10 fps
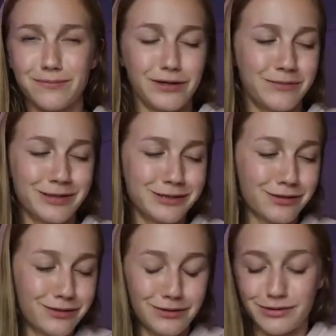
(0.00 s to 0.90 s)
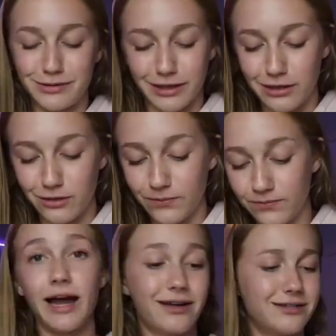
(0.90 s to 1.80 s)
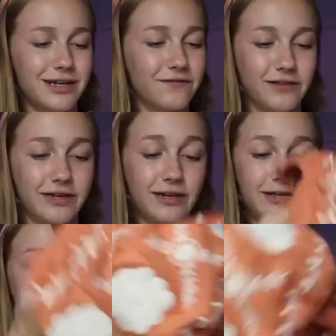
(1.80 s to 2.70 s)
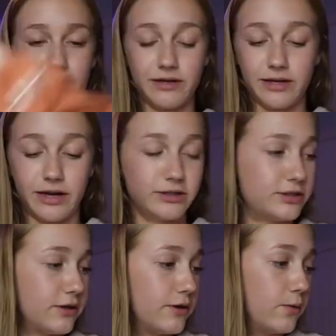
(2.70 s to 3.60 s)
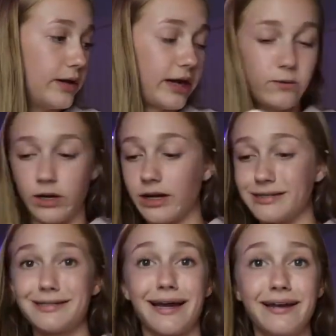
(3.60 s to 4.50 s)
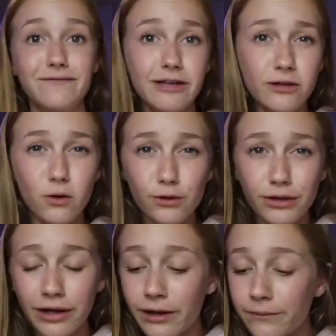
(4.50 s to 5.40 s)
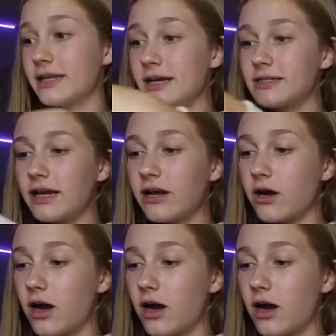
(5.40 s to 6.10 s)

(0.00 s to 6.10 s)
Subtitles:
pretty much at all, so I could definitely get by with it. I just don't know when I'd wear it because it's kind of getting colder now. The next thing I